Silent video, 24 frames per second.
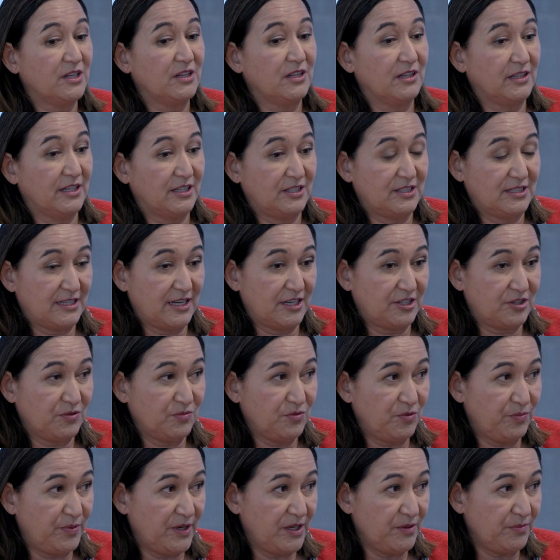the legislation
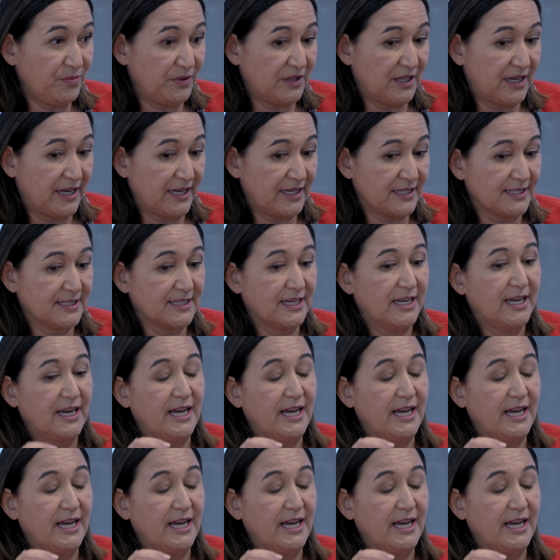will be in place,